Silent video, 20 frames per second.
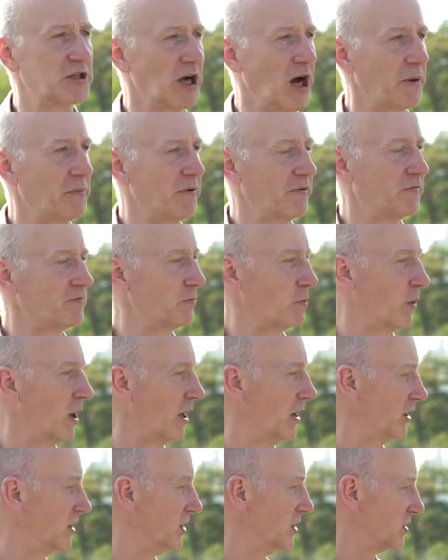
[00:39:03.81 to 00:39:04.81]
type of
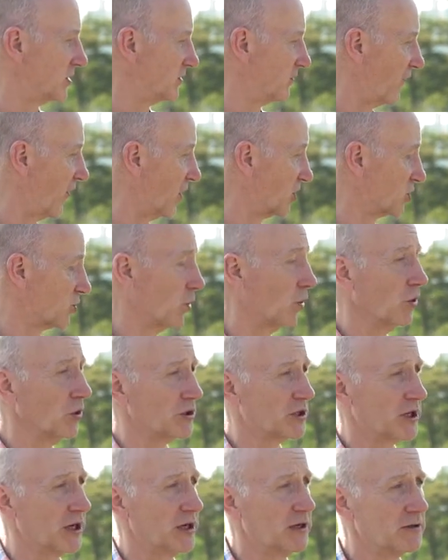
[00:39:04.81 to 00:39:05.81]
wetland. It's fresh
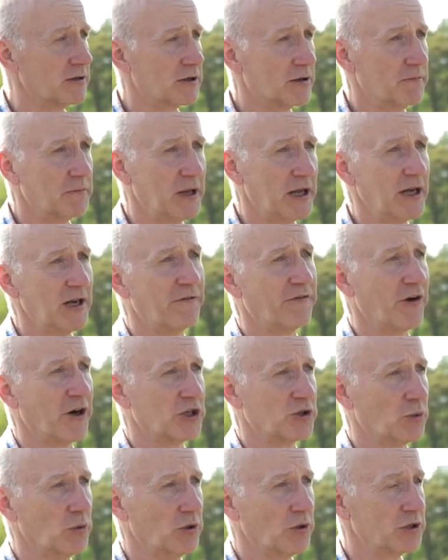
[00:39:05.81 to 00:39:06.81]
water, completely
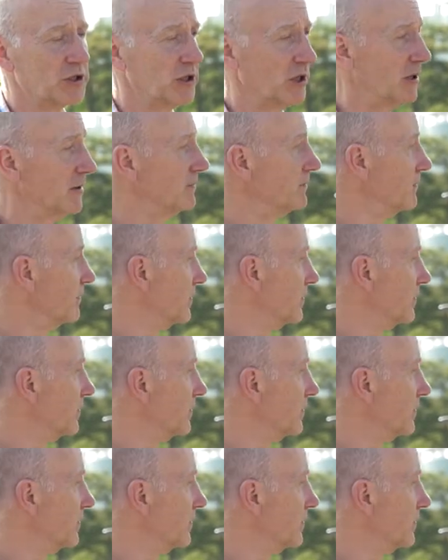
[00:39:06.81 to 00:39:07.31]
fresh water,